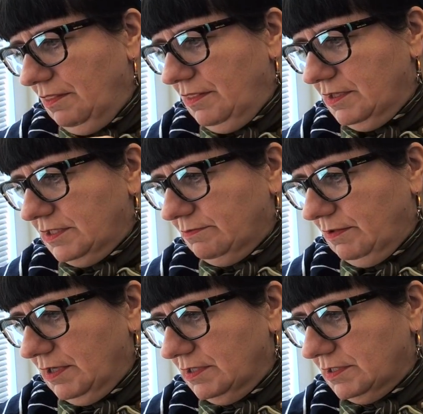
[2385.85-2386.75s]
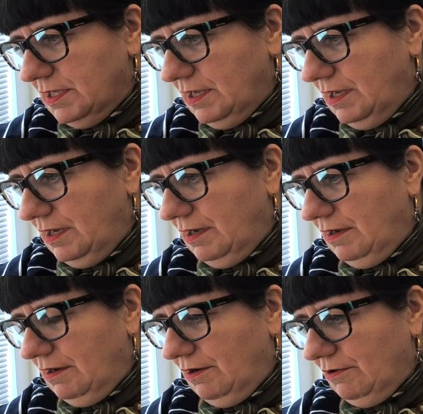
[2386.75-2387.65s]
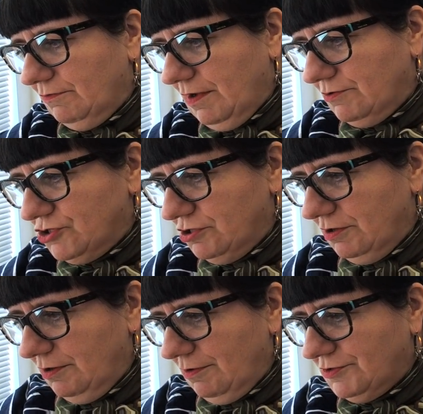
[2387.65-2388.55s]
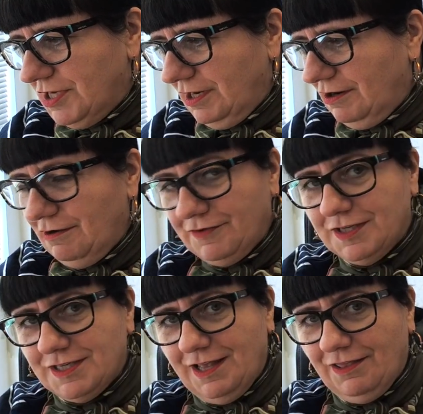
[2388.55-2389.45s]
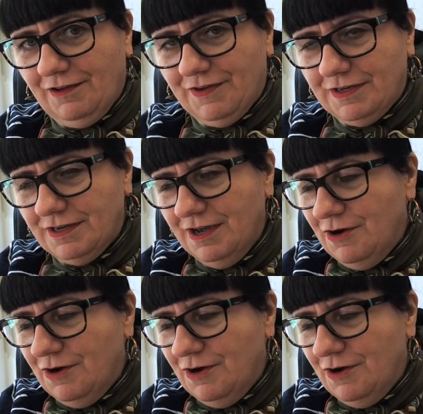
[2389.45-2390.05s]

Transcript: This was a. will uh, show you, I'll take it off because I love it.